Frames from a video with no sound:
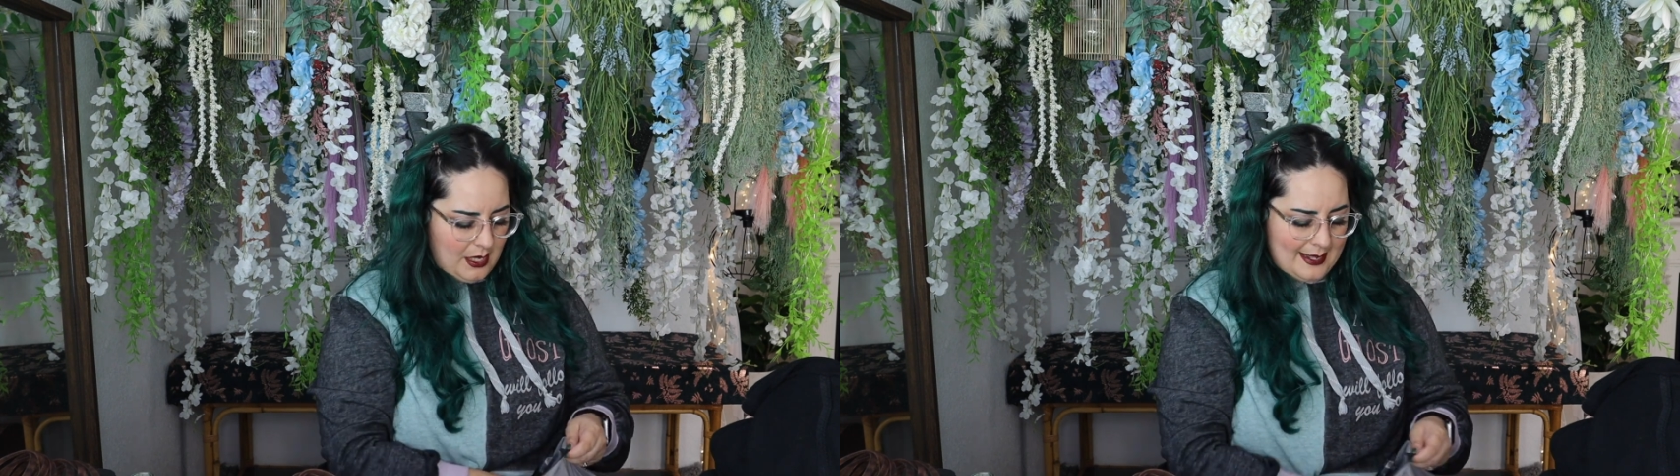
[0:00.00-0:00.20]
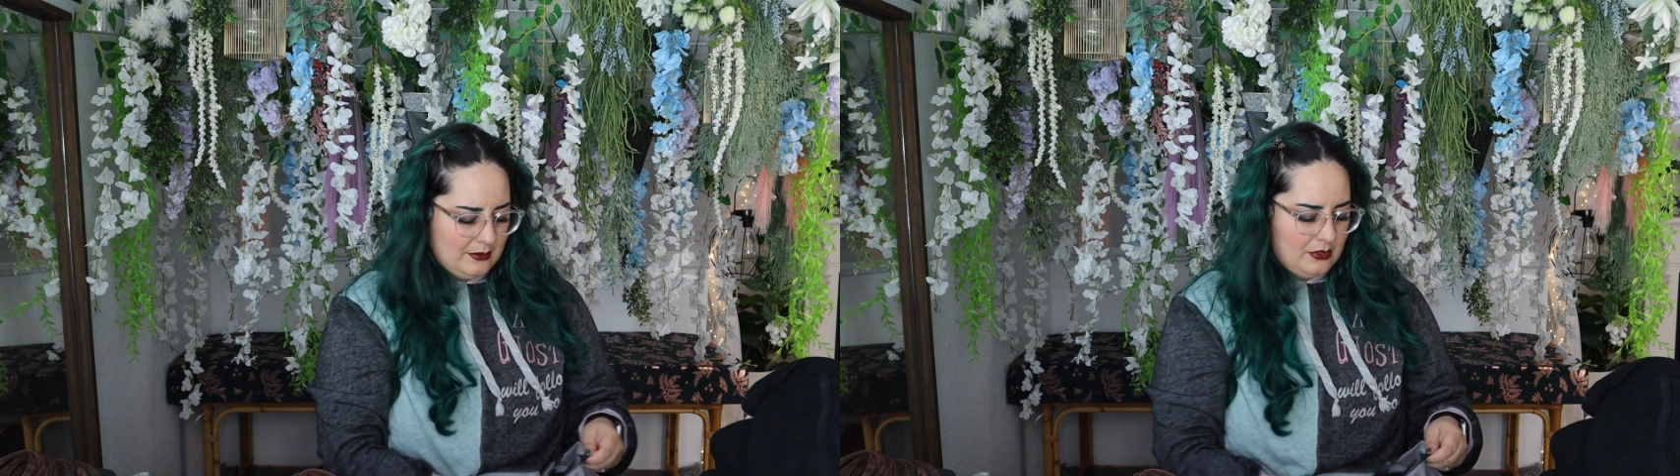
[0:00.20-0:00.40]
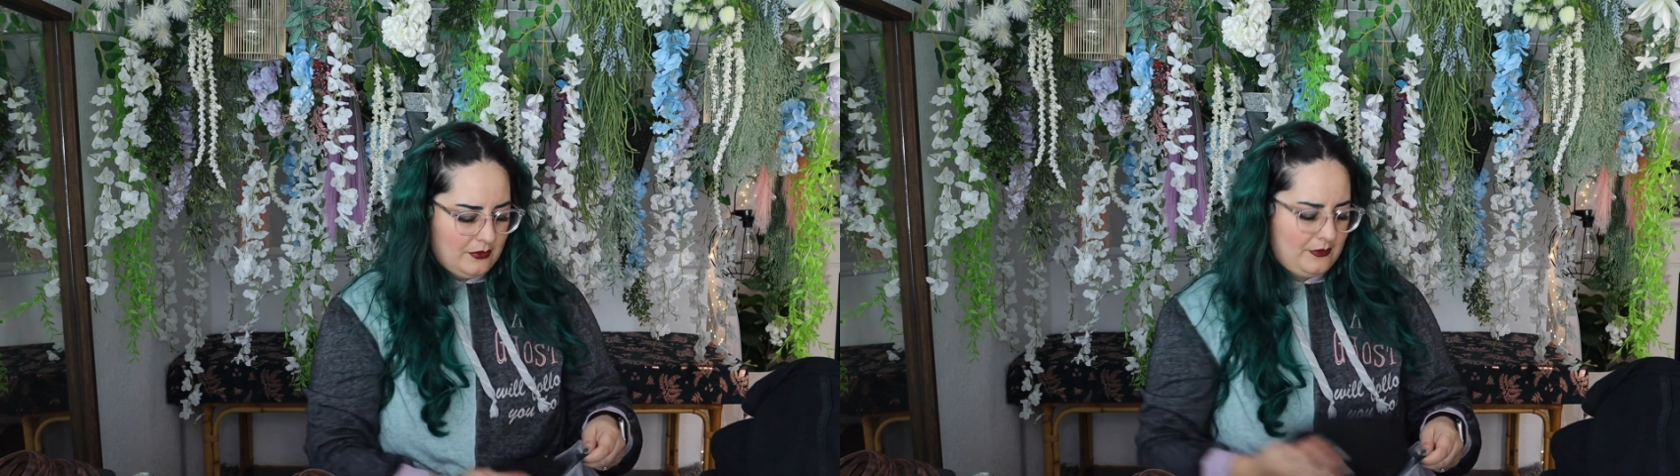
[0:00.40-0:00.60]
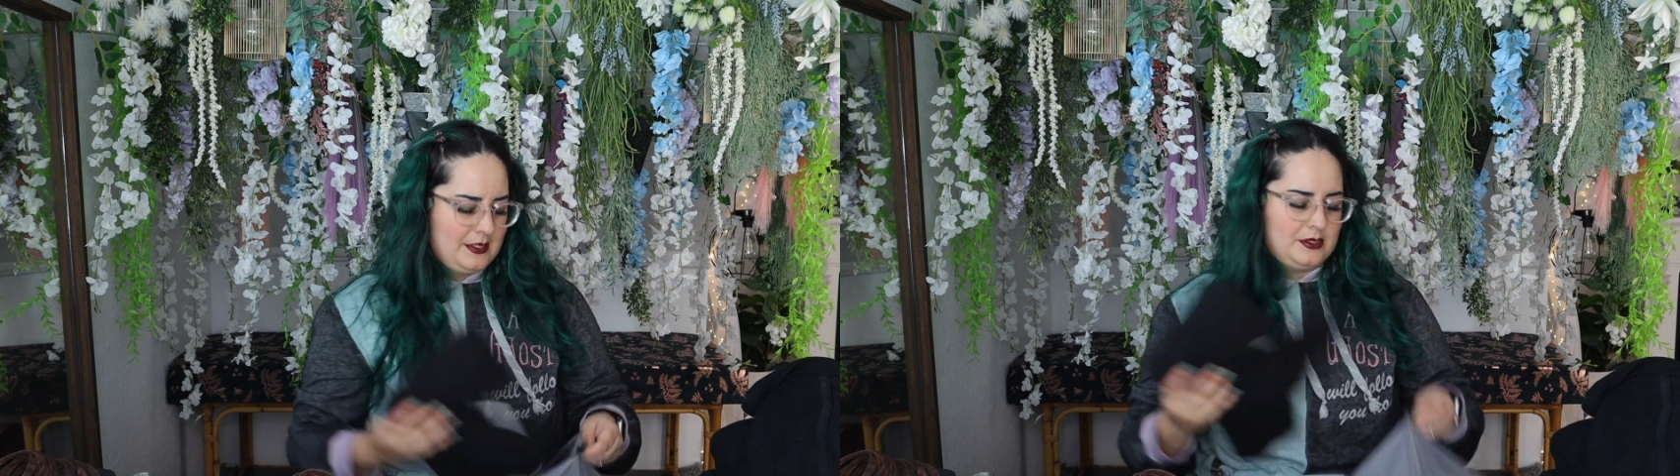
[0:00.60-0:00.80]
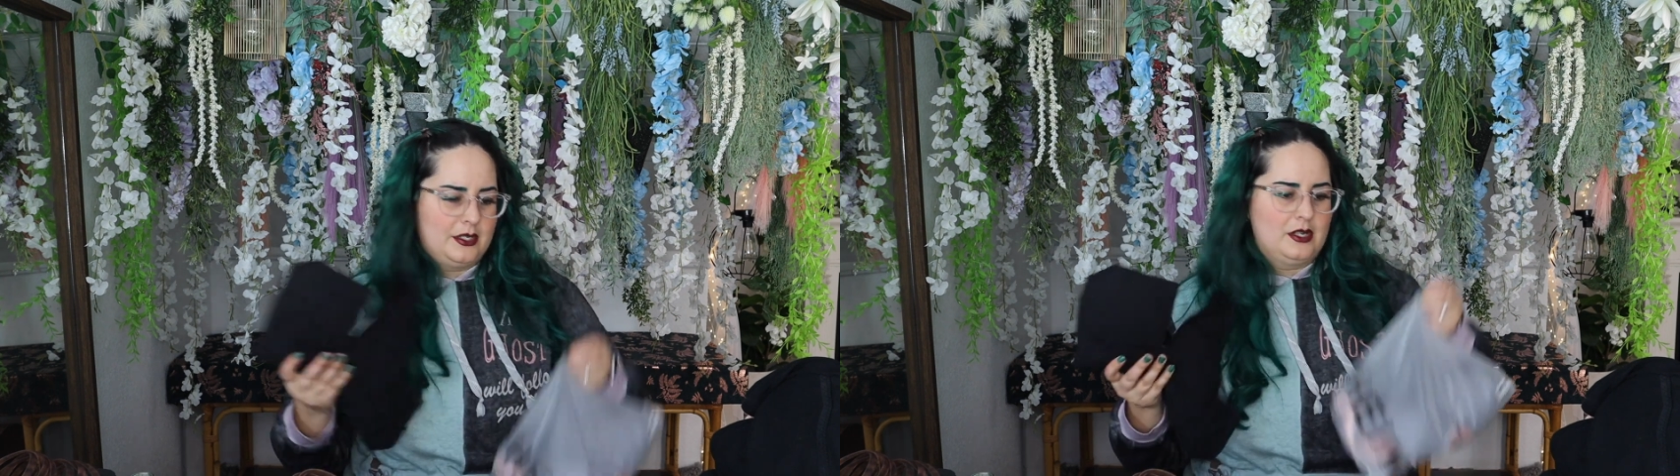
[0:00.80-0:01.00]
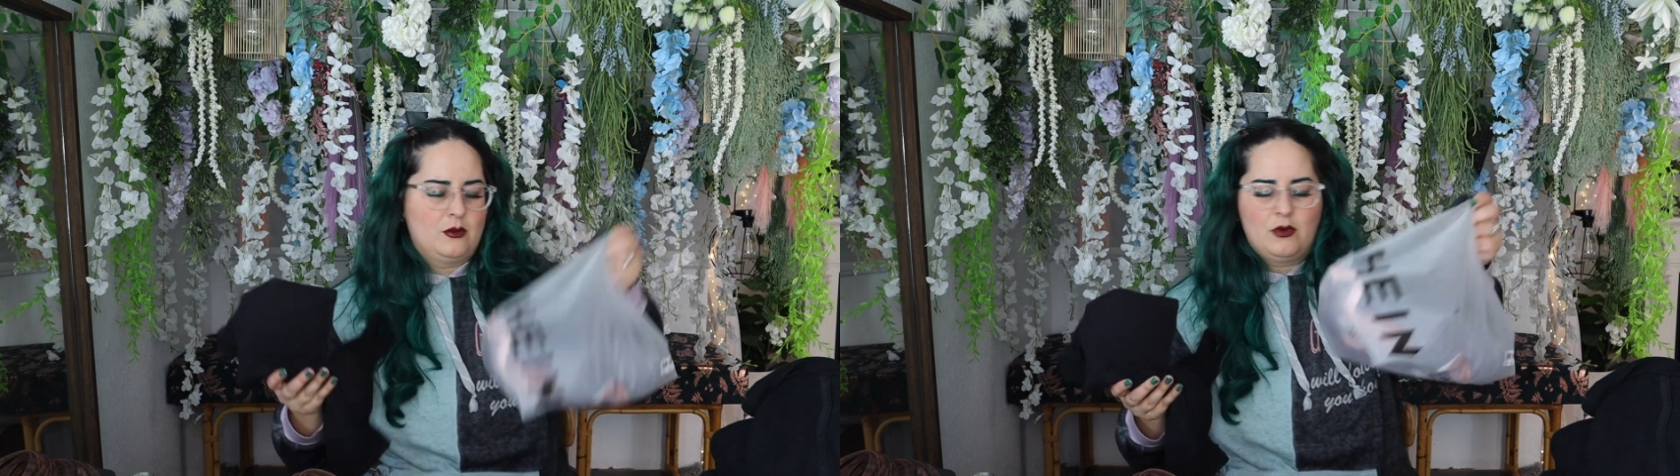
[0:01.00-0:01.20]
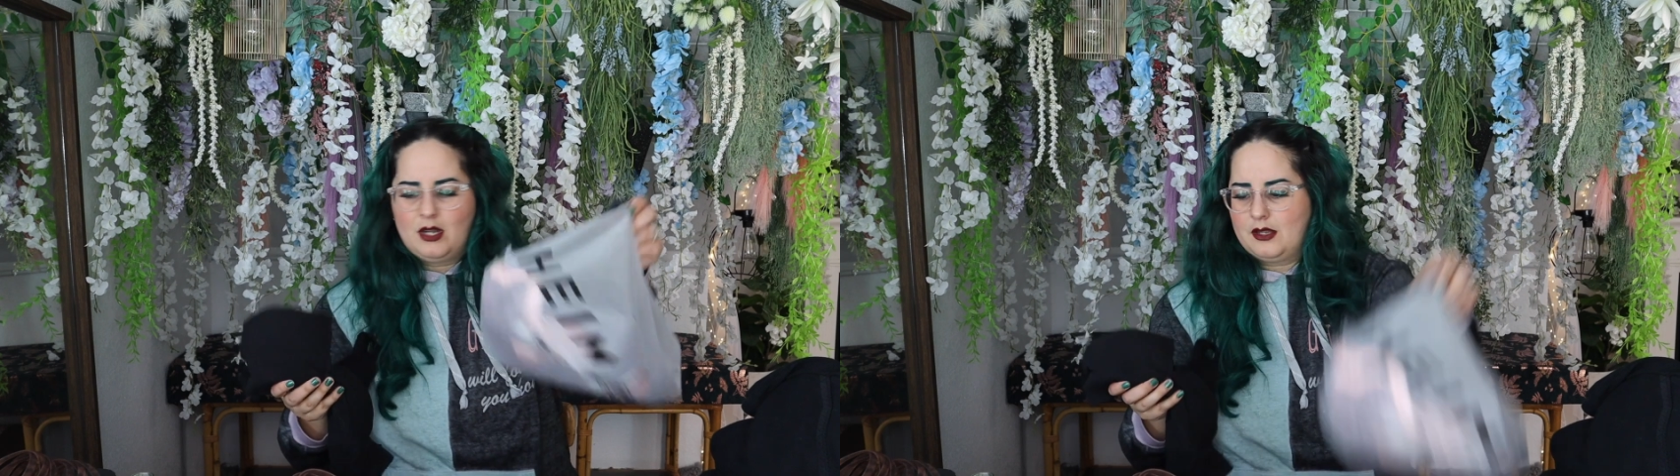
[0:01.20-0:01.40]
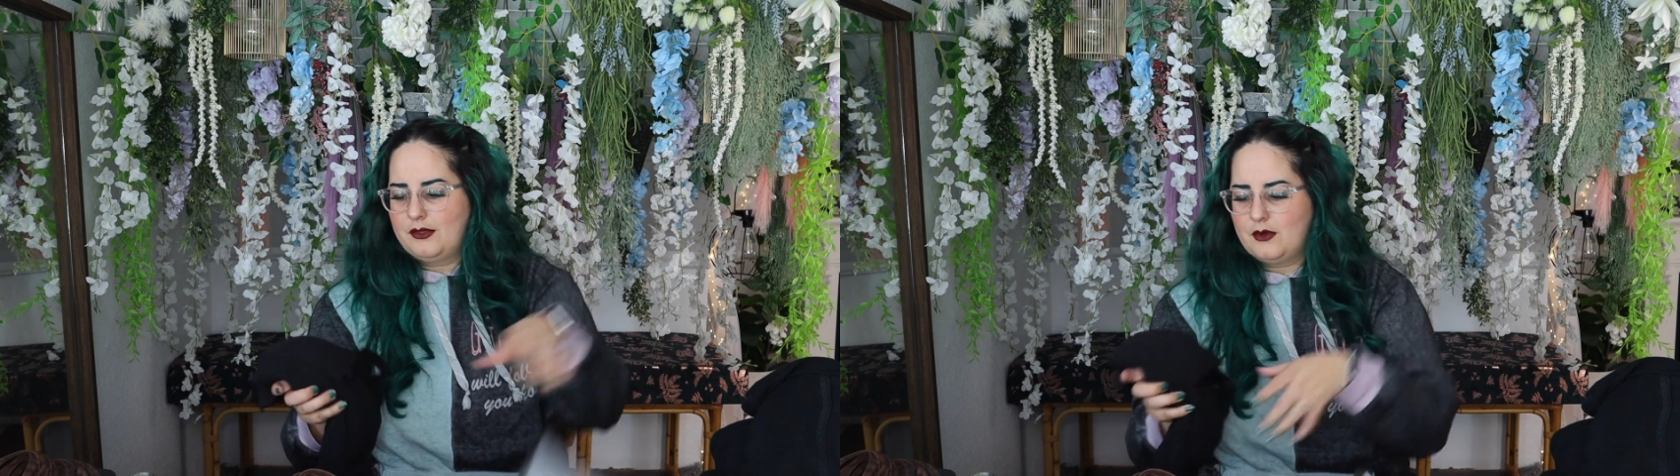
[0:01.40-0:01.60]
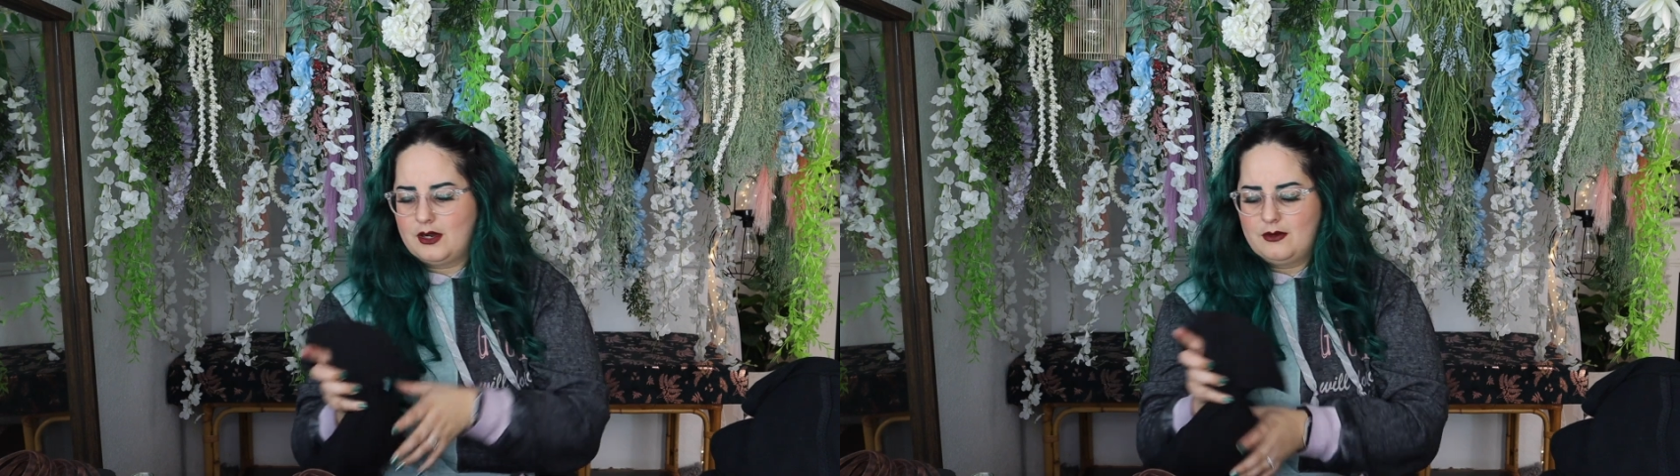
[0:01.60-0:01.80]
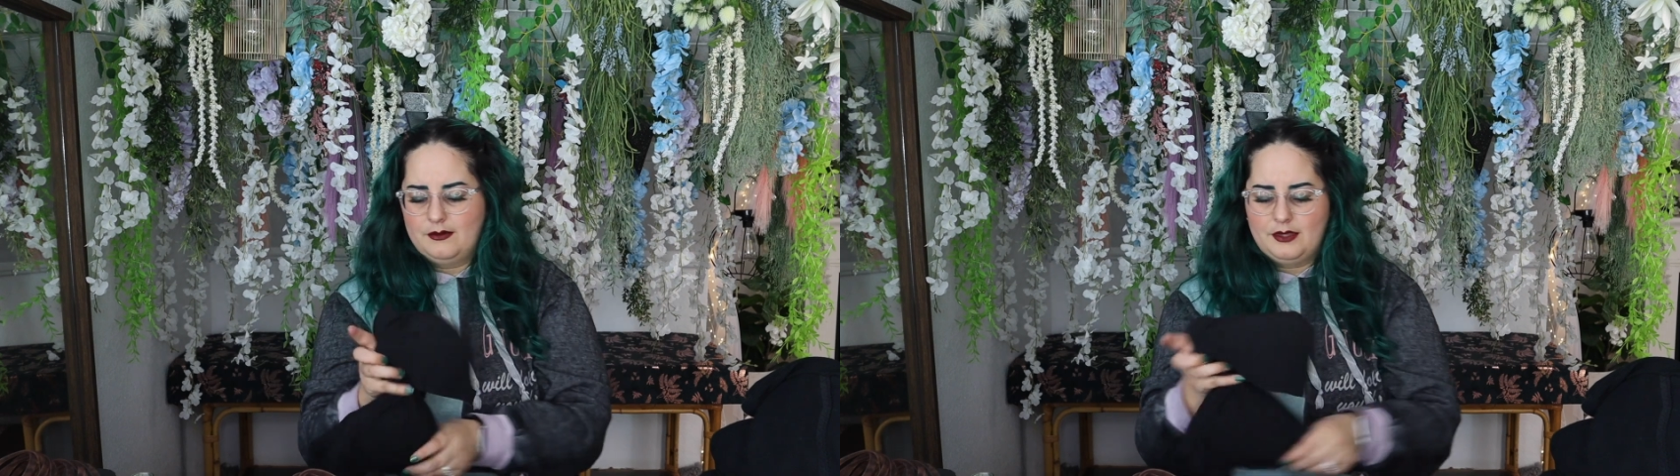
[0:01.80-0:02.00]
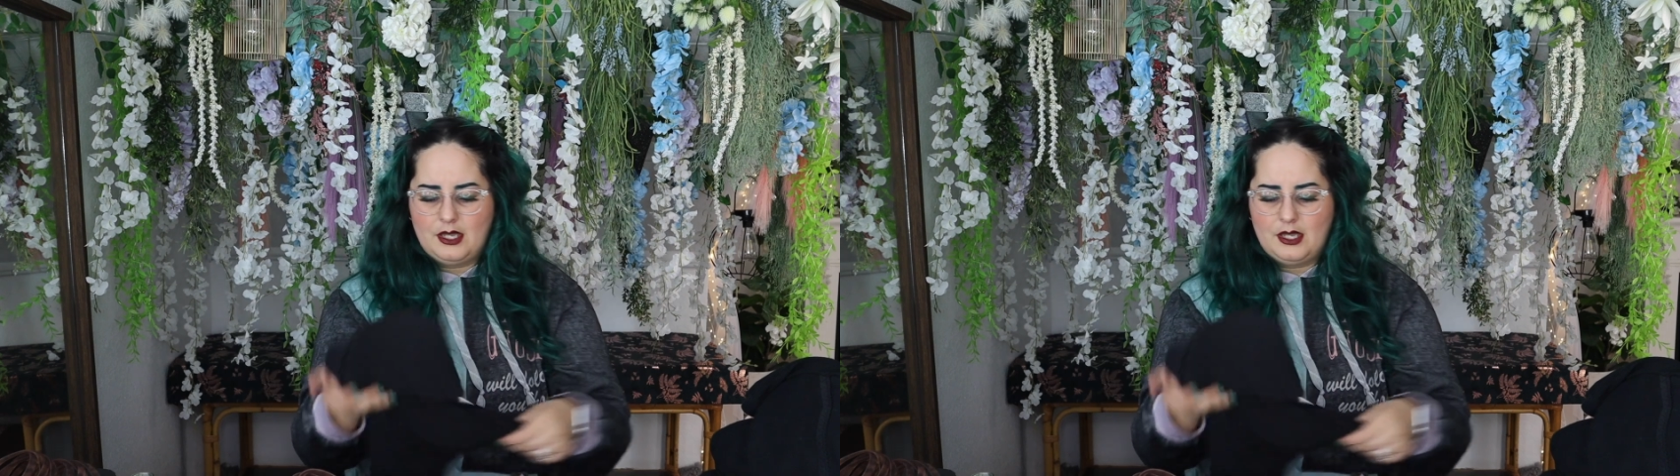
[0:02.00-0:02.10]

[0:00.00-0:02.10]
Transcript: I don't know if these are gonna work though,